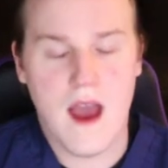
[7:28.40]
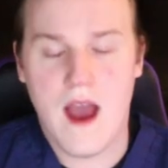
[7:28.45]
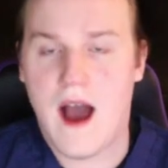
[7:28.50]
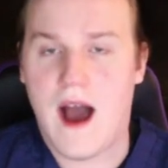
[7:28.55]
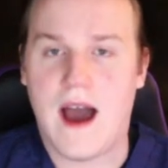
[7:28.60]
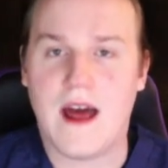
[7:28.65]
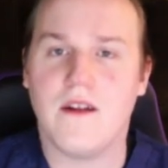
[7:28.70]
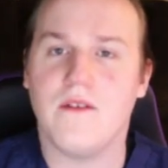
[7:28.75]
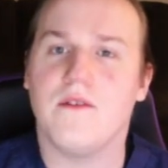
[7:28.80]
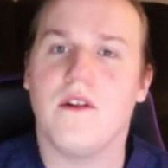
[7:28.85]

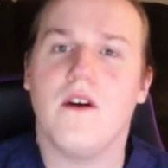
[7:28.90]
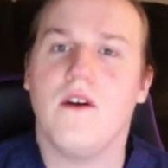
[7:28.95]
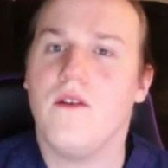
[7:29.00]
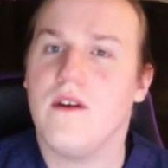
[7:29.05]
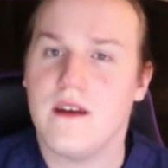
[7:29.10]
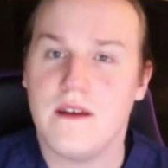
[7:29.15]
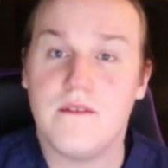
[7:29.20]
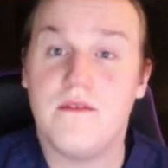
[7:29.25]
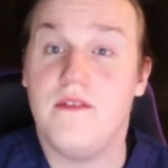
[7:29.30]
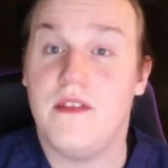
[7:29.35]
I don't know
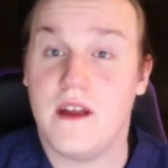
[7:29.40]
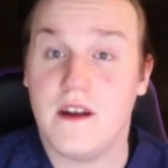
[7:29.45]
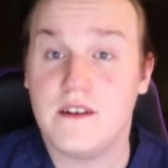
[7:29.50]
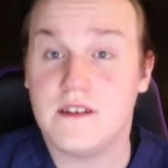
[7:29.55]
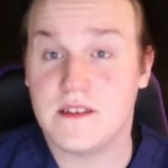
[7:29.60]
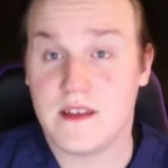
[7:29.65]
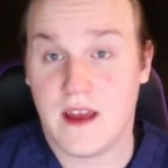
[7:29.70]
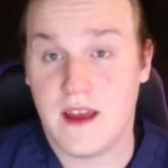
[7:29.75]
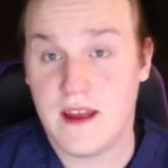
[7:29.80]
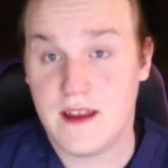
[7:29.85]
if
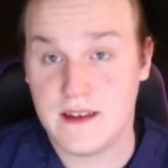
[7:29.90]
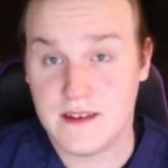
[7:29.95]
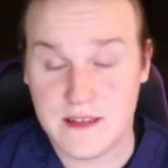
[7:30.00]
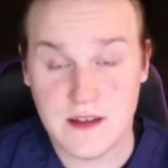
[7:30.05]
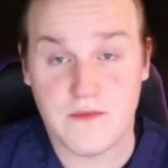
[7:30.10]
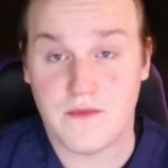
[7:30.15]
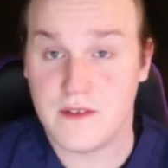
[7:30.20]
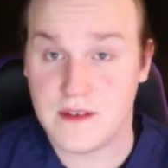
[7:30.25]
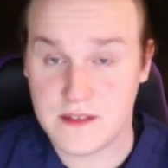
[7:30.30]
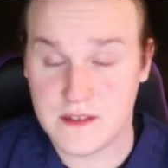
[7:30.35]
there's a
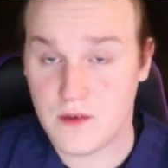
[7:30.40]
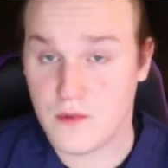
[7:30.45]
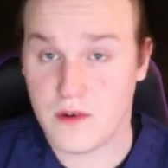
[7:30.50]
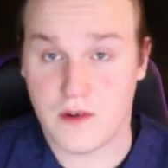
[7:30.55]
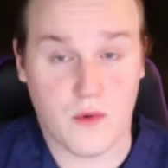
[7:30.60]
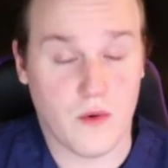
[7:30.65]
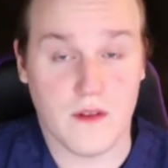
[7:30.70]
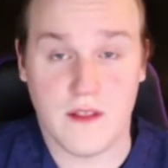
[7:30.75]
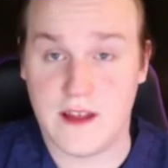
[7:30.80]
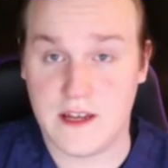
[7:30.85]
difference or
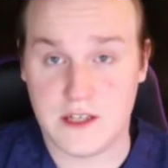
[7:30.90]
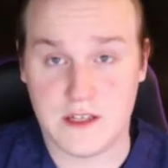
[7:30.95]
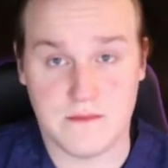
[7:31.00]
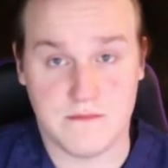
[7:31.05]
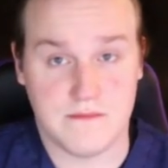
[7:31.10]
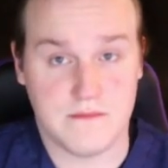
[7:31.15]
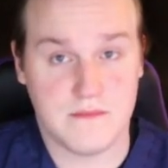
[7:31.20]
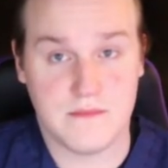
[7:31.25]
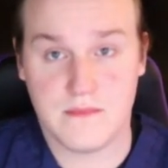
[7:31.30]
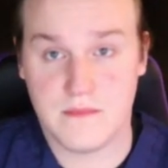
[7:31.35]
correlation
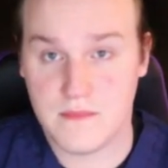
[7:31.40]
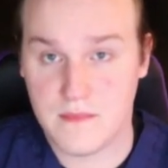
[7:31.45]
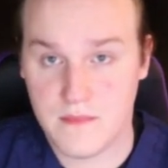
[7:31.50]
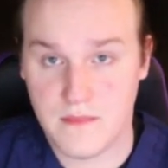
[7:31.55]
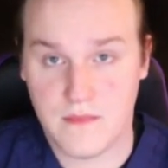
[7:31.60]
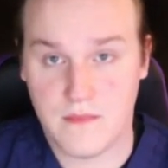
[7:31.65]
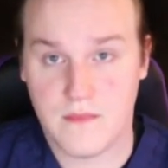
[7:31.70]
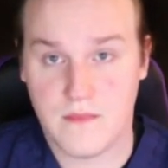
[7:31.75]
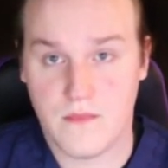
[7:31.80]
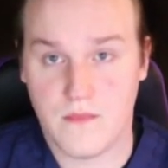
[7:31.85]

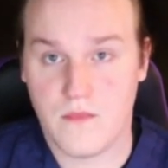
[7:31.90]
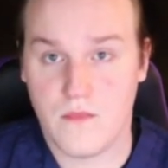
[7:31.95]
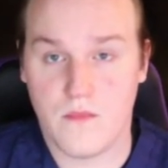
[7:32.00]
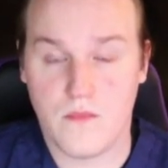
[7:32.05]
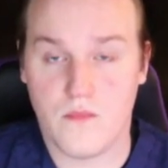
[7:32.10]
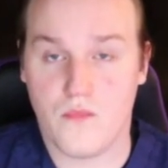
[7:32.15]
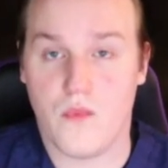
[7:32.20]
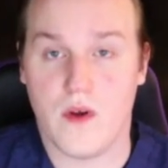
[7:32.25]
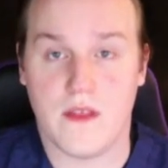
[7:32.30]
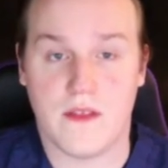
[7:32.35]

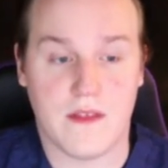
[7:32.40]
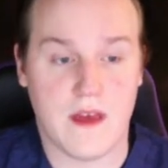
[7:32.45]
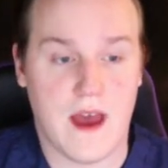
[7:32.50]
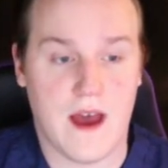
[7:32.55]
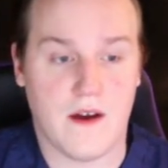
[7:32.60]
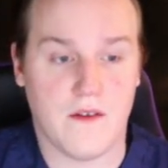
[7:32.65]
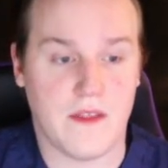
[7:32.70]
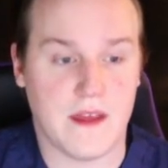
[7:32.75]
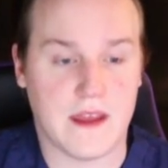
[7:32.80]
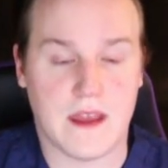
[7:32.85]
with
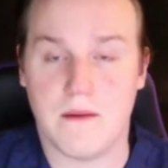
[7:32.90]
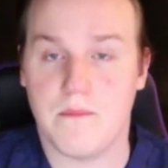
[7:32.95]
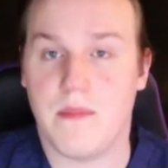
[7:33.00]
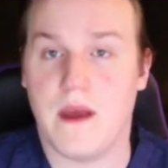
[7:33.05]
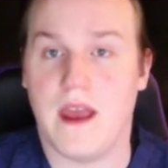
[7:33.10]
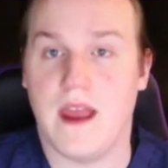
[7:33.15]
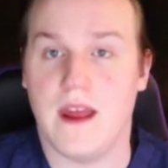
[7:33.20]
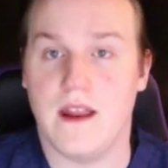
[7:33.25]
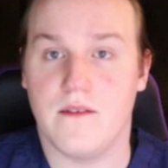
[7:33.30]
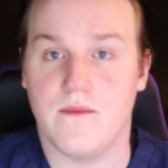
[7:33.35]
how they get
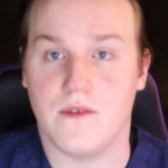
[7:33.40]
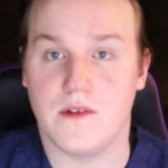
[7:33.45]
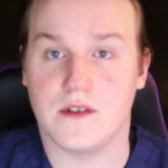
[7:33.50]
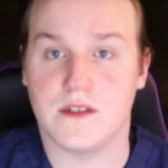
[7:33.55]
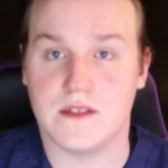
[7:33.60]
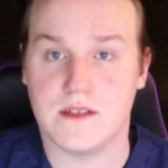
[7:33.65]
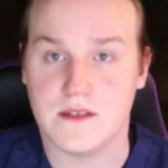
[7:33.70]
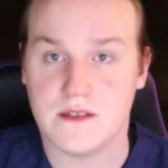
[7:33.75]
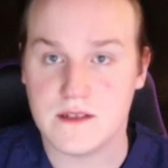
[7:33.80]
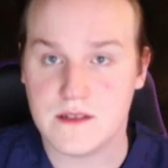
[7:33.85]
paid
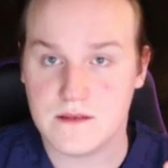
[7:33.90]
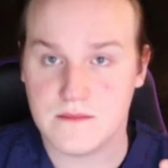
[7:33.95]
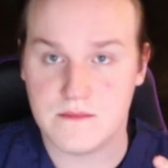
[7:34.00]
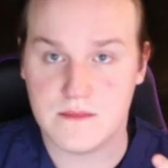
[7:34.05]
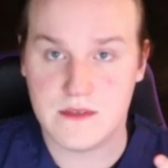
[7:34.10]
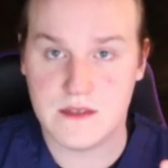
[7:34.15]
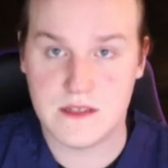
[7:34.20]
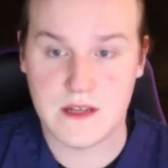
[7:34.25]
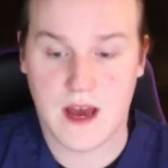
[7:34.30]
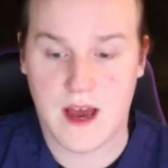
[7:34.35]
versus
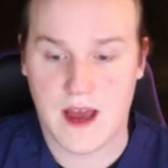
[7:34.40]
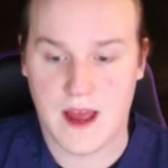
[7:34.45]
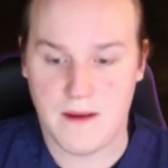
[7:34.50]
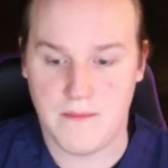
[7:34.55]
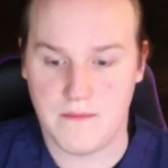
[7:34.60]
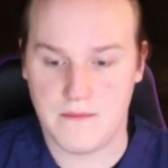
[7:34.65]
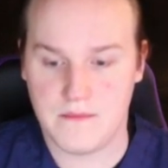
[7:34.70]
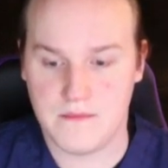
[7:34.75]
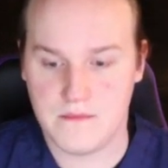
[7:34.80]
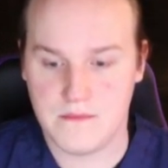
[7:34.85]

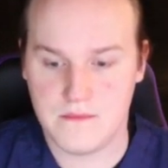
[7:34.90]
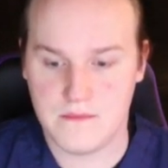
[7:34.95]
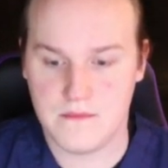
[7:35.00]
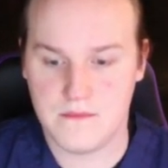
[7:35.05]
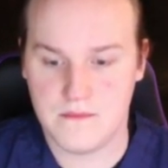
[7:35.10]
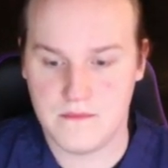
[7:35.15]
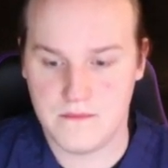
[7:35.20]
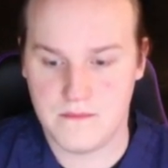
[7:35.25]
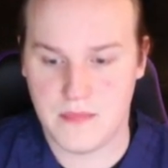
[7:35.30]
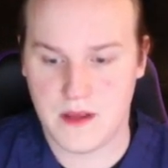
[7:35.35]
time
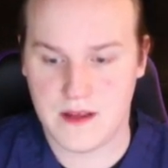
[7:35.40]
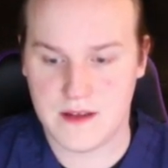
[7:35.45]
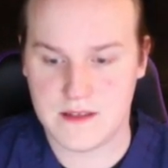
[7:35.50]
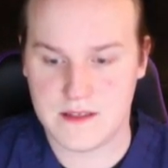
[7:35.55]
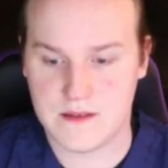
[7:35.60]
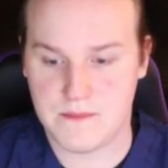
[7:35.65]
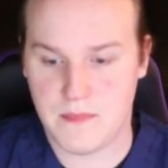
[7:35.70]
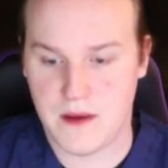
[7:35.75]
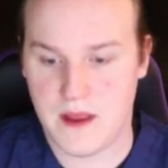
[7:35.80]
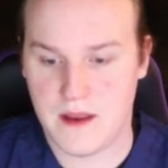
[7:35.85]
being
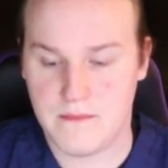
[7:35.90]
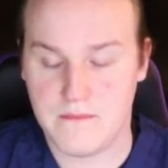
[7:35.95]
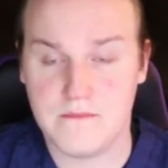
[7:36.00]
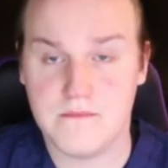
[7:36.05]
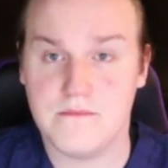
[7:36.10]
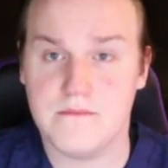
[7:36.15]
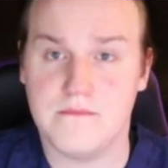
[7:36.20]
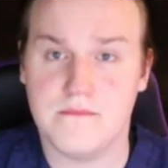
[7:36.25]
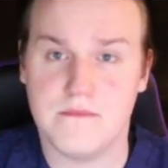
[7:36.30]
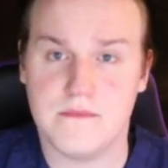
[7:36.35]
spent.
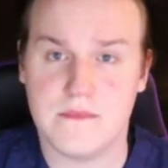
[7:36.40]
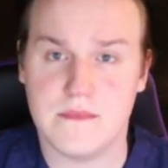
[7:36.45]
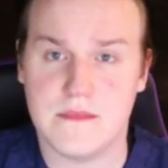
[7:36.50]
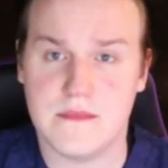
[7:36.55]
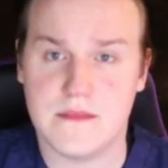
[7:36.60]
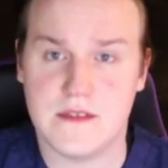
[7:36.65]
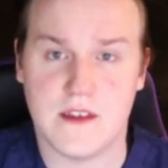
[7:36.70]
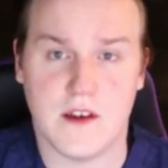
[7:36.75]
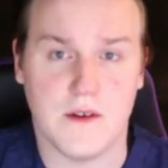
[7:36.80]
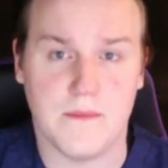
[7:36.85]

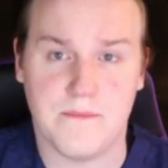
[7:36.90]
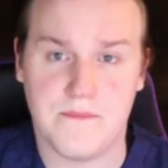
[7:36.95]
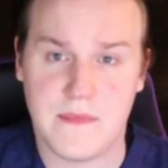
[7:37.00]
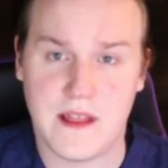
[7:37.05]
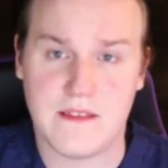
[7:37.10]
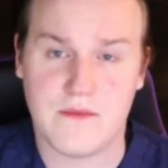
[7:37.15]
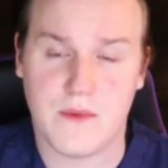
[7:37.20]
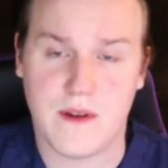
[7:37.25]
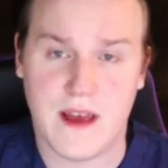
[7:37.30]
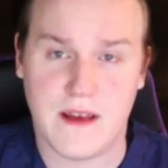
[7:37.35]
So
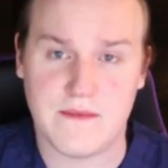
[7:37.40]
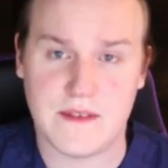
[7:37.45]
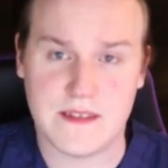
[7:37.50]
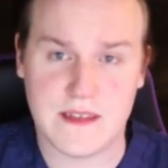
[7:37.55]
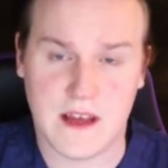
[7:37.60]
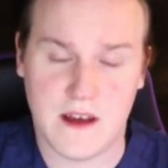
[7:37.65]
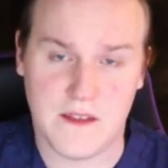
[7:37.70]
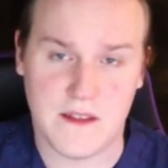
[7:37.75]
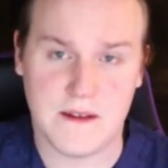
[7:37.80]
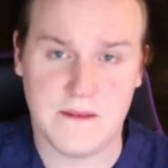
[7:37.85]
that's what I have to
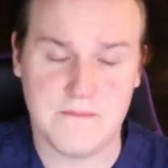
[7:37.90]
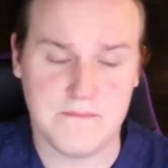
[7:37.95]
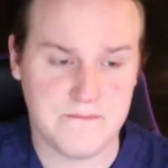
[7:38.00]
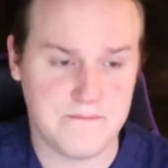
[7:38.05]
say on it.